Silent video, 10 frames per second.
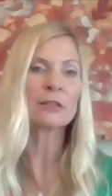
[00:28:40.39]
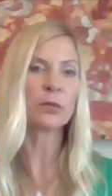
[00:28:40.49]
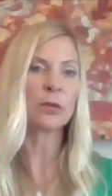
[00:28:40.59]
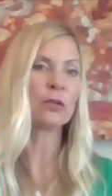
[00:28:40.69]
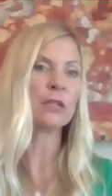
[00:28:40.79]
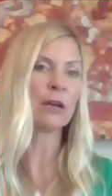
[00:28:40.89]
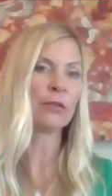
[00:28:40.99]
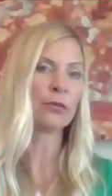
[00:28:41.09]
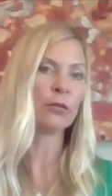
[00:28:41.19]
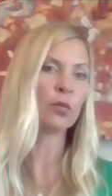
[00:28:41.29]
as we go
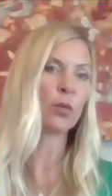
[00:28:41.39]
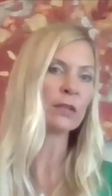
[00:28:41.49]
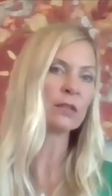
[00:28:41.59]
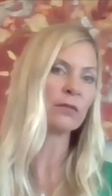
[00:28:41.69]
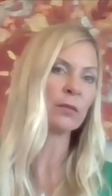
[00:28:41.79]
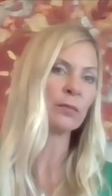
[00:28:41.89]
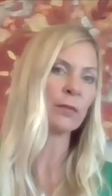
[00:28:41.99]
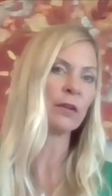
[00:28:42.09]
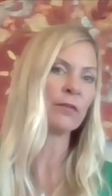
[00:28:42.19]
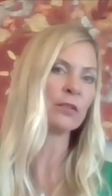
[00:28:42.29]
down through the weeks of
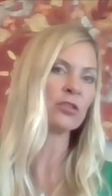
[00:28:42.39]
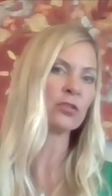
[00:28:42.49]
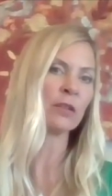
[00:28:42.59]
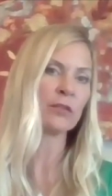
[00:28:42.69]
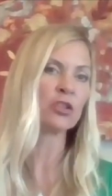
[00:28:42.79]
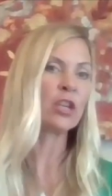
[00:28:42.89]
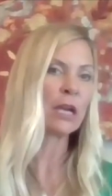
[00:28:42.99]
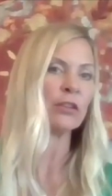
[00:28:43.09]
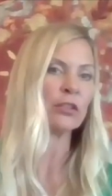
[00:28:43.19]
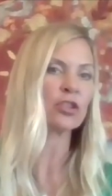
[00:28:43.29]
the
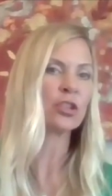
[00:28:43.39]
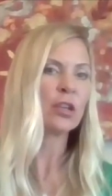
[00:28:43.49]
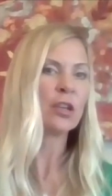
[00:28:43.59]
challenge,